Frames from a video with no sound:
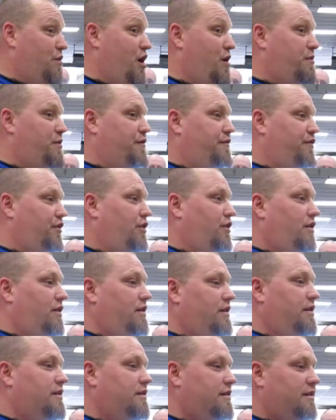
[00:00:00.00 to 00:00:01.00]
open
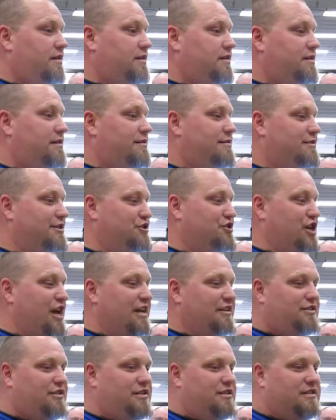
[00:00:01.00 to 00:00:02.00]
for
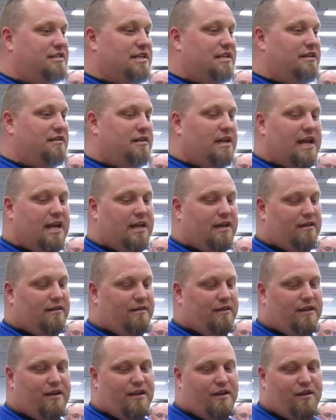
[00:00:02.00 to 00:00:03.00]
suggestions
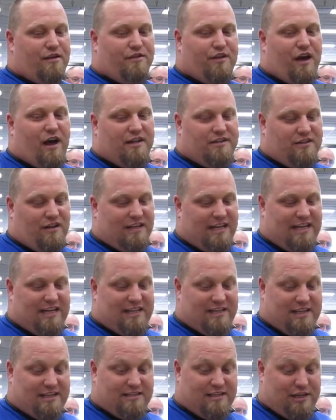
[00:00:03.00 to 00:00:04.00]
and thoughts on any
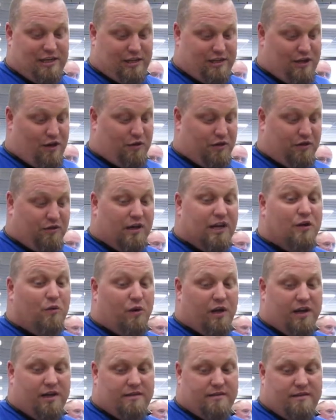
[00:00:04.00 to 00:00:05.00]
of this that you don't agree
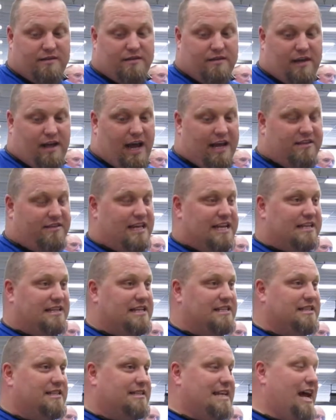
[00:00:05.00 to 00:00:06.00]
with. I think
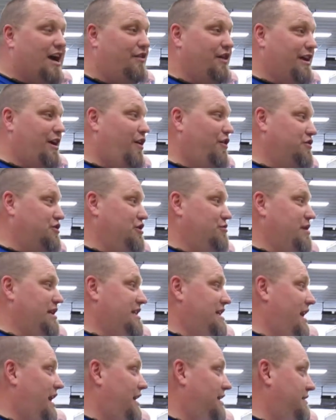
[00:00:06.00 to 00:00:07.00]
this is how they all should be
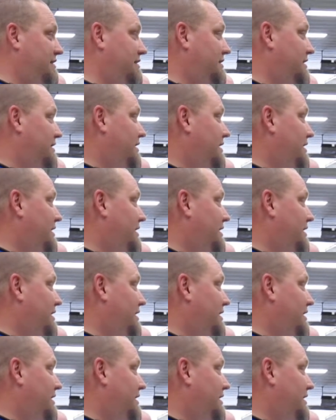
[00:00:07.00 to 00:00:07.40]
done.